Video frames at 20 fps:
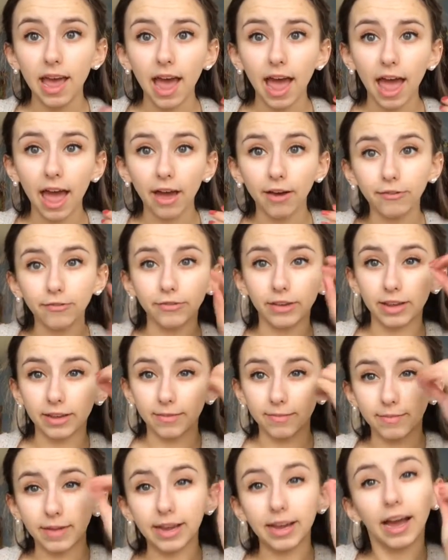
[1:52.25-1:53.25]
have like
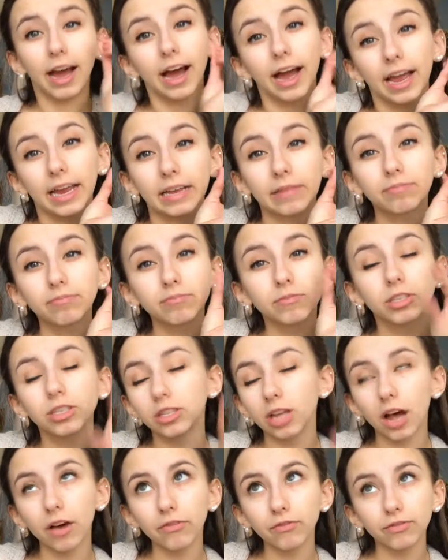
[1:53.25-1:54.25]
my eye
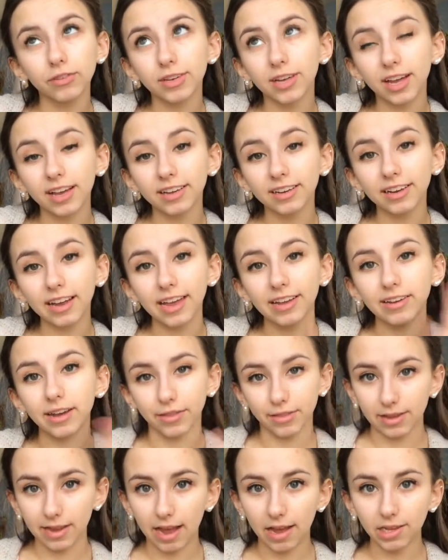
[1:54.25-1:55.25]
stuff done and
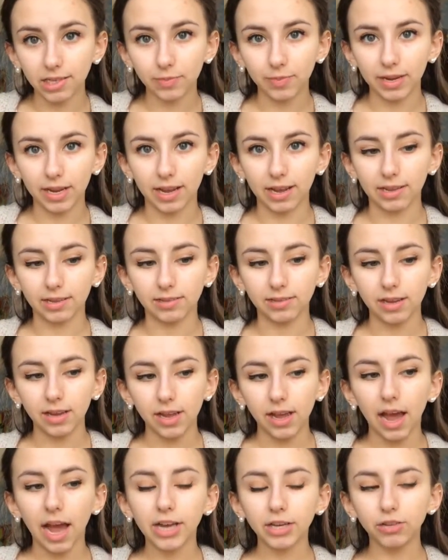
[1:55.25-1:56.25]
nothing else because
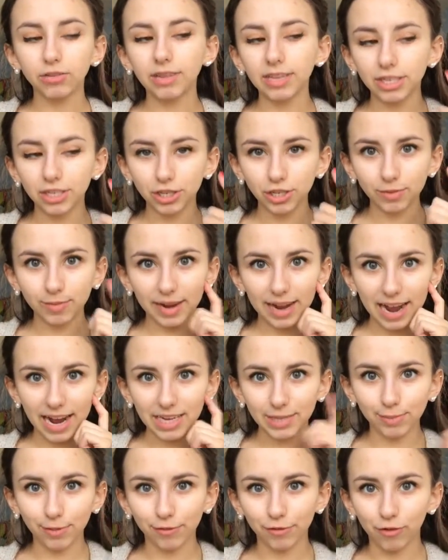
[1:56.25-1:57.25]
I do like to do my
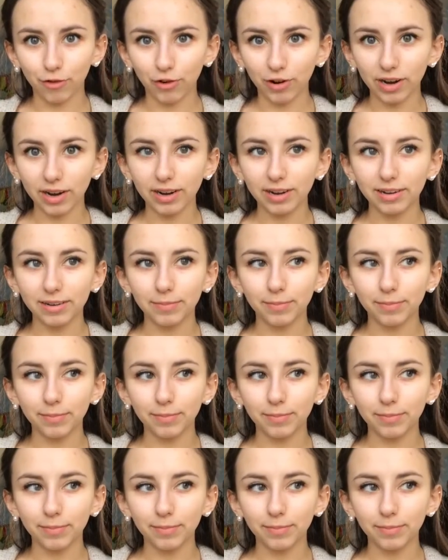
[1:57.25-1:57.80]
eyes before,